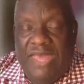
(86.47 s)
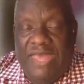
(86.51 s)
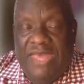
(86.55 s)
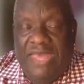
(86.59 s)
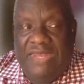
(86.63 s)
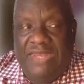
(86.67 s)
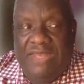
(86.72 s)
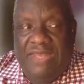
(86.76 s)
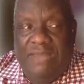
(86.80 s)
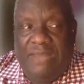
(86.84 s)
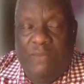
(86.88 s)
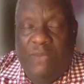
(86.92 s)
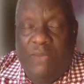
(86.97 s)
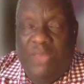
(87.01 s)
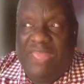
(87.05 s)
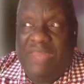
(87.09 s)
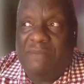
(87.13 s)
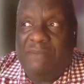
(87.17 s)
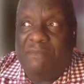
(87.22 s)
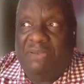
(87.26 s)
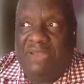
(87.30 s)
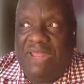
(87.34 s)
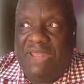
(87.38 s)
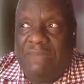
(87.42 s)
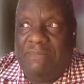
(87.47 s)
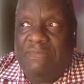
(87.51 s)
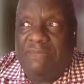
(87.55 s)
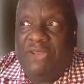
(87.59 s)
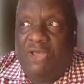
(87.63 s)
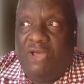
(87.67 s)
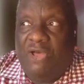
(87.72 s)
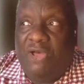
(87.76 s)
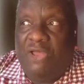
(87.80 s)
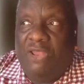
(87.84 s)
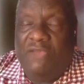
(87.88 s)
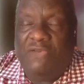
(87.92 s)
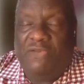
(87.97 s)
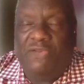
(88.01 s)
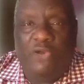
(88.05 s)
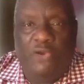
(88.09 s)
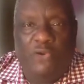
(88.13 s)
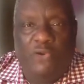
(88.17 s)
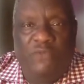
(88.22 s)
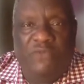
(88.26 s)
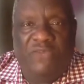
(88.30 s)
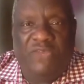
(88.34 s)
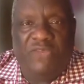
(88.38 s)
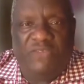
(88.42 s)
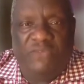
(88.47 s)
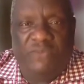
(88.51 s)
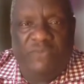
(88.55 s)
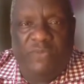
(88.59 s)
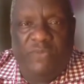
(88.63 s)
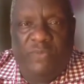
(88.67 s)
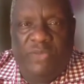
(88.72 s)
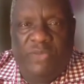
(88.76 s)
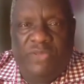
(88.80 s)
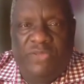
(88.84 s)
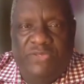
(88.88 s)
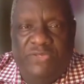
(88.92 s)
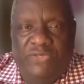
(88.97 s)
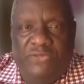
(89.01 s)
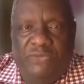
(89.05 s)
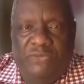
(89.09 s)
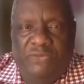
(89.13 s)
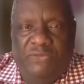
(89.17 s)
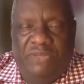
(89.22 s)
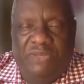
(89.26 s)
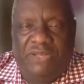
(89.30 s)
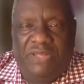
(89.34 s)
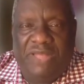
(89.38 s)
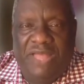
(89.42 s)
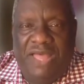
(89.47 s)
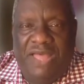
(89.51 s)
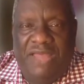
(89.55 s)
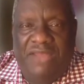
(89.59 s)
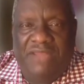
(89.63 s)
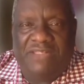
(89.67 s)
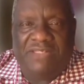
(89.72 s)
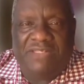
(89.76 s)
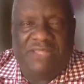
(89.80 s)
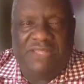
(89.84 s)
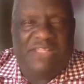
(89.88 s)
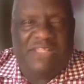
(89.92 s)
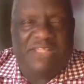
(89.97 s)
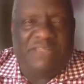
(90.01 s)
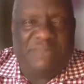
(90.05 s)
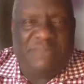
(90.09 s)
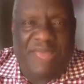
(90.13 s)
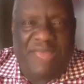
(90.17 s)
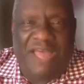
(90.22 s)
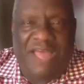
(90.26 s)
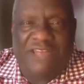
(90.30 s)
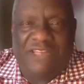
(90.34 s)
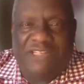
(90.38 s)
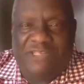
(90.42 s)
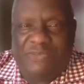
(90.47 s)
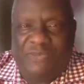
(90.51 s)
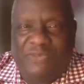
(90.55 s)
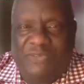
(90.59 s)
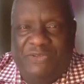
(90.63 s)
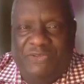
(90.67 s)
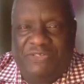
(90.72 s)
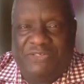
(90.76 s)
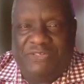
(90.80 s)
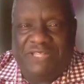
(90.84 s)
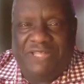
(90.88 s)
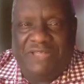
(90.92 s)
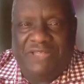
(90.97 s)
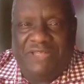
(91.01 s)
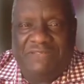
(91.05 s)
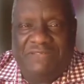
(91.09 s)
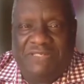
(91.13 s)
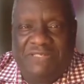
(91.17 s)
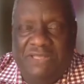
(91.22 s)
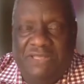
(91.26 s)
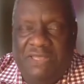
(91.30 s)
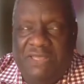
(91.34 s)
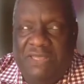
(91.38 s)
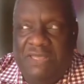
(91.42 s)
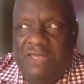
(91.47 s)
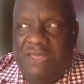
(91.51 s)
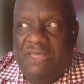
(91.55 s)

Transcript: And we can blame it all on COVID if we want to, but let's be honest with ourselves.